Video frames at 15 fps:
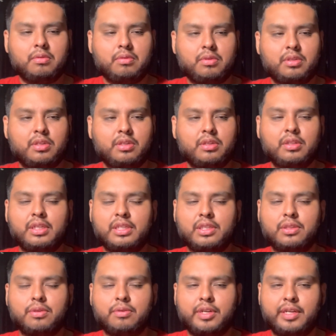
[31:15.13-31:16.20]
all these
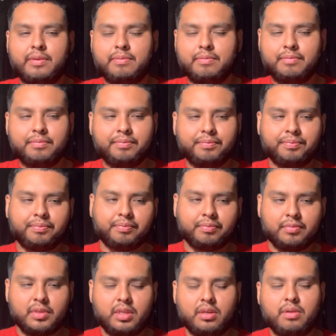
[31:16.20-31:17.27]
three,
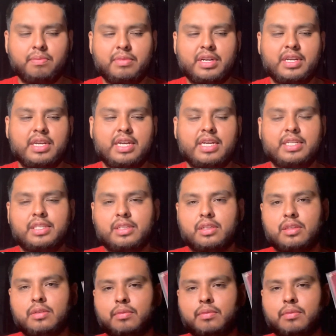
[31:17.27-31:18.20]
you might ask?